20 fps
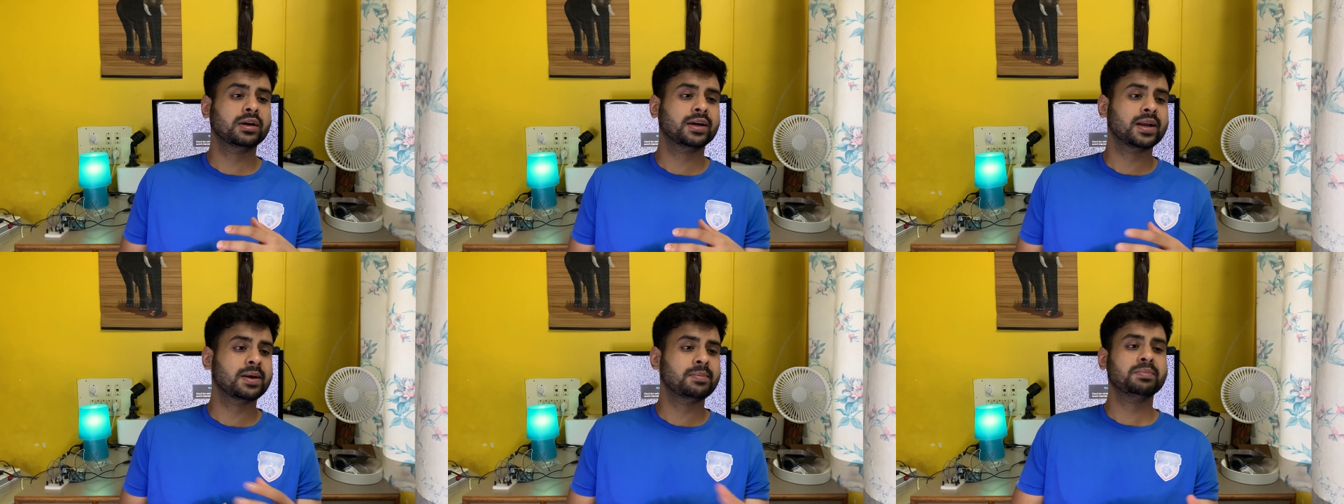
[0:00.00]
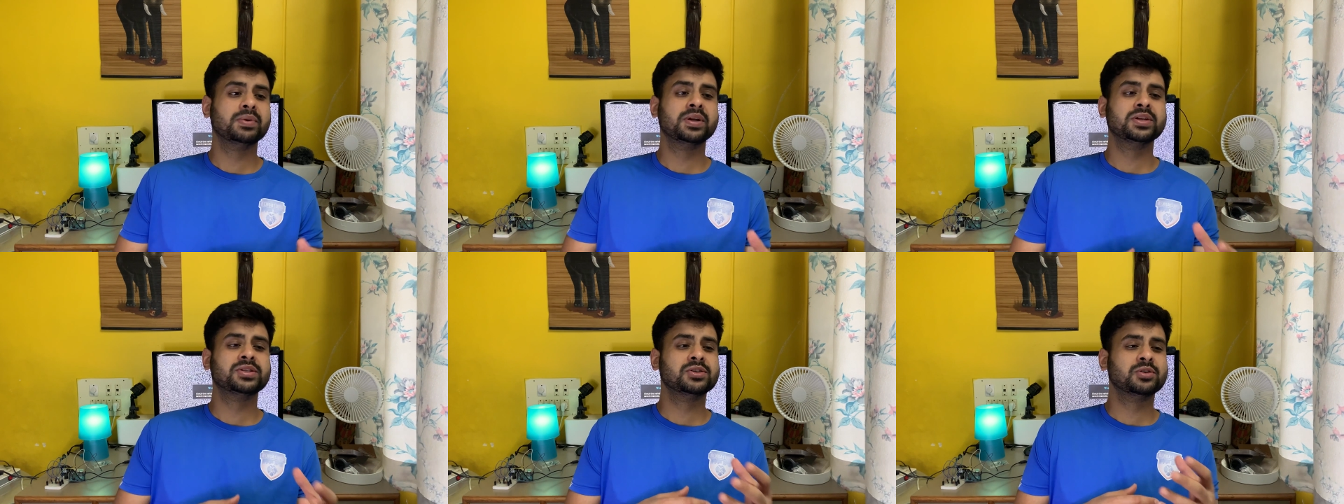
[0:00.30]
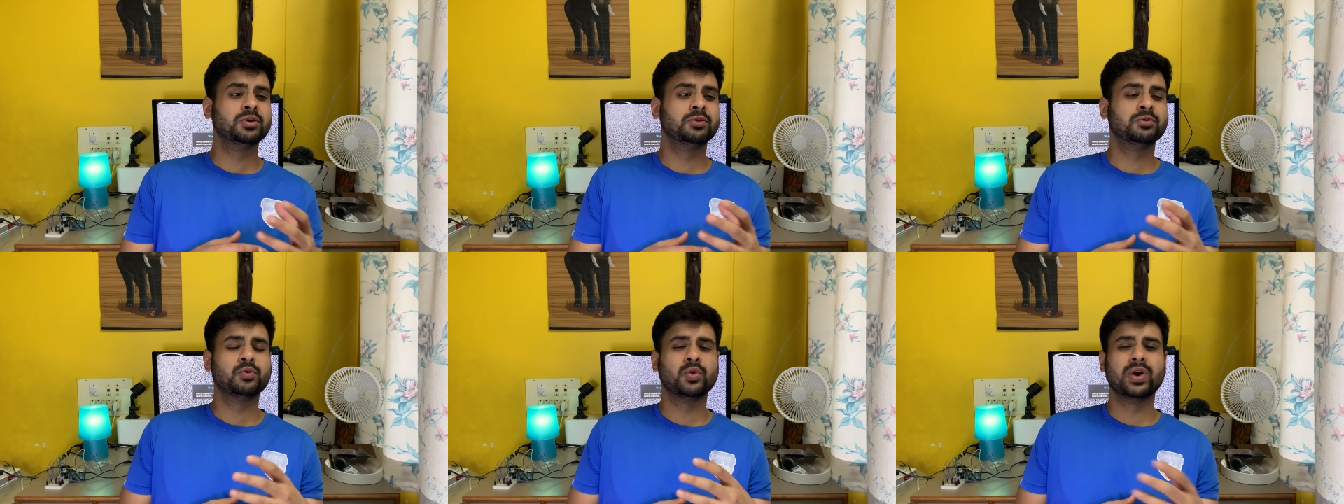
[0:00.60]

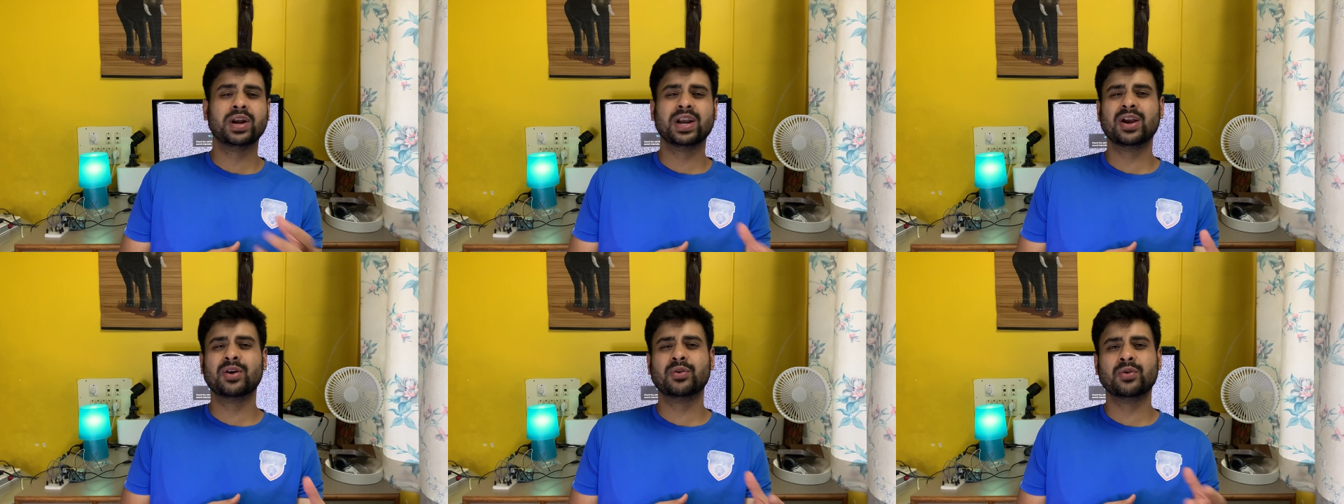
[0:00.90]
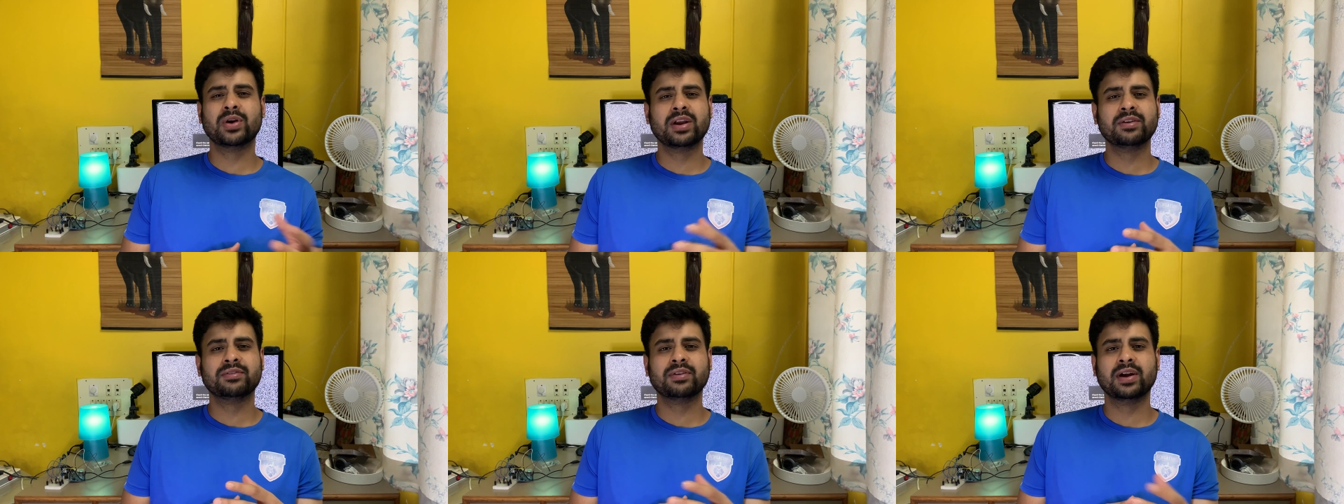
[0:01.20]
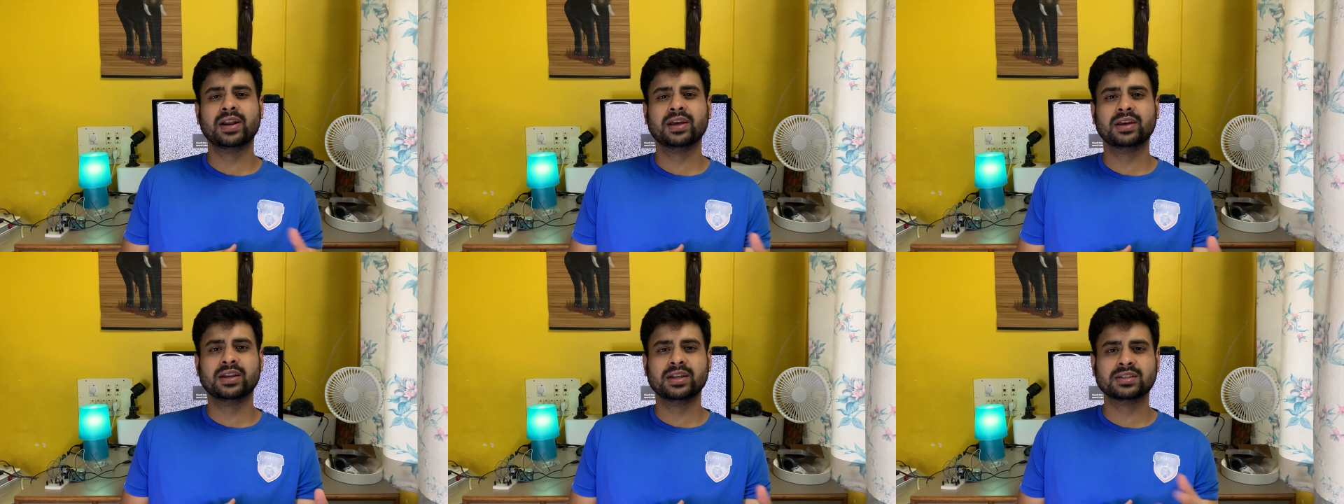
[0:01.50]
temperature of 20 to
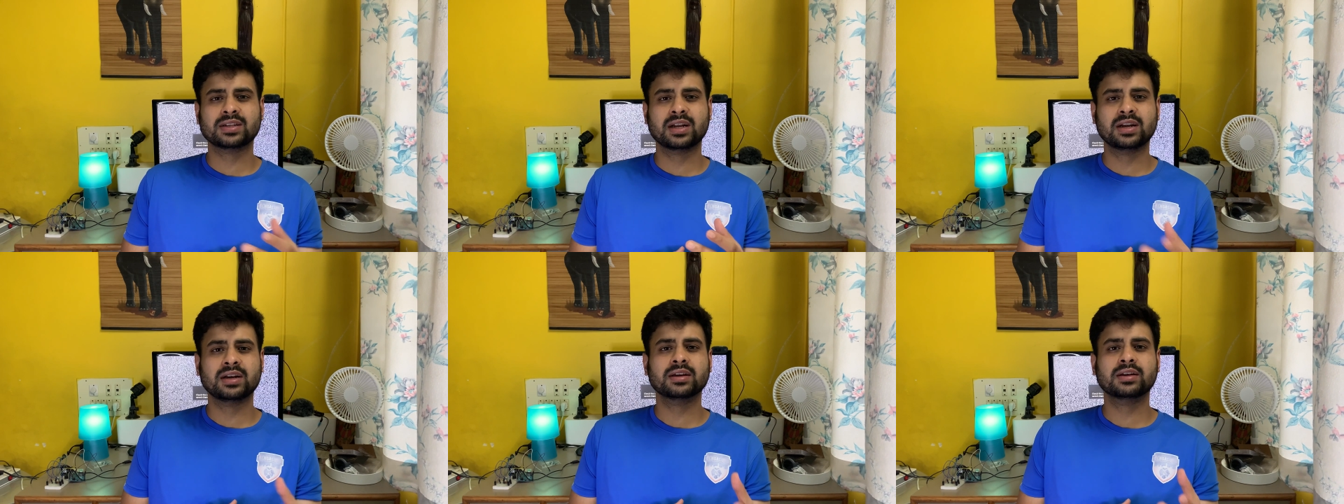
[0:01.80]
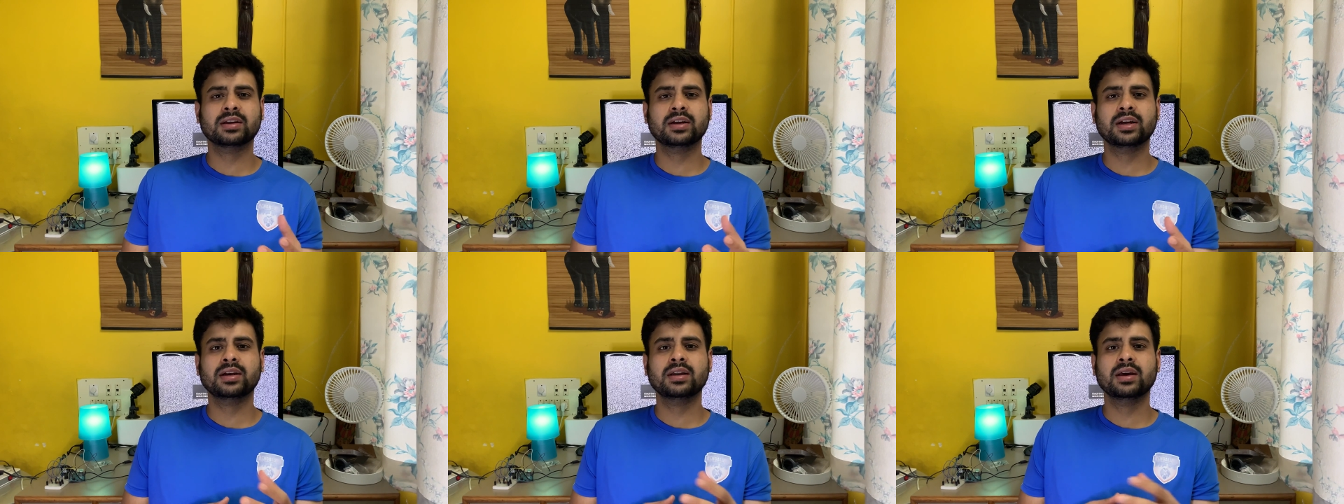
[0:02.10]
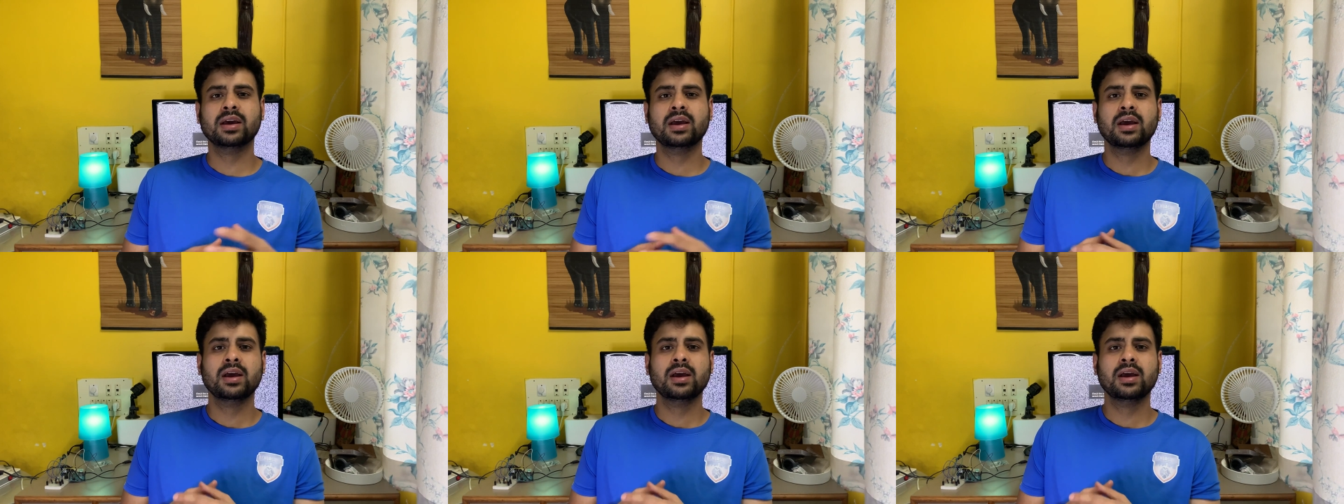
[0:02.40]
25 degrees centigrade,